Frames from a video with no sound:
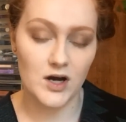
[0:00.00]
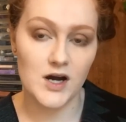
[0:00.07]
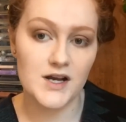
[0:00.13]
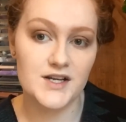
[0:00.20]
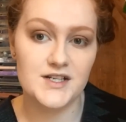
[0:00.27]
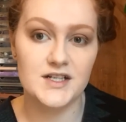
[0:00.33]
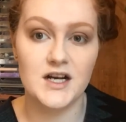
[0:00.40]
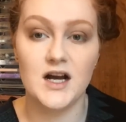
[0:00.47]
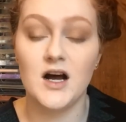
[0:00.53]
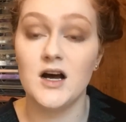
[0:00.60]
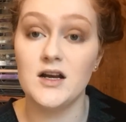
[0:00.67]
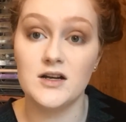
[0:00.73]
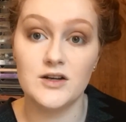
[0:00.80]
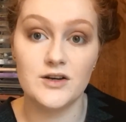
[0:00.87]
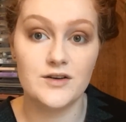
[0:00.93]

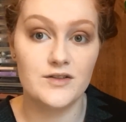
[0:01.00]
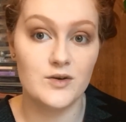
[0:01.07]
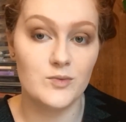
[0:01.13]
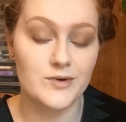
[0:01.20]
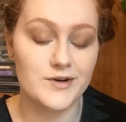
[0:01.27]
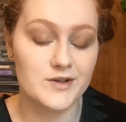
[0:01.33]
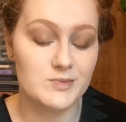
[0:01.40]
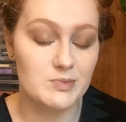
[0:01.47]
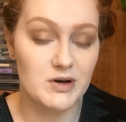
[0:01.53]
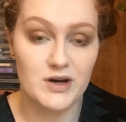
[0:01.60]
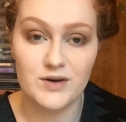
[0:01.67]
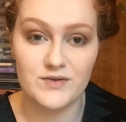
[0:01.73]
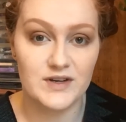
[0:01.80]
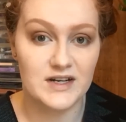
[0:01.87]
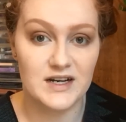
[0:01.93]
eye look that works
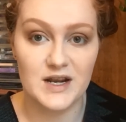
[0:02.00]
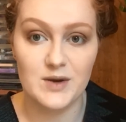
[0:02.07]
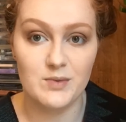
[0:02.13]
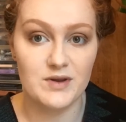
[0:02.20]
perfectly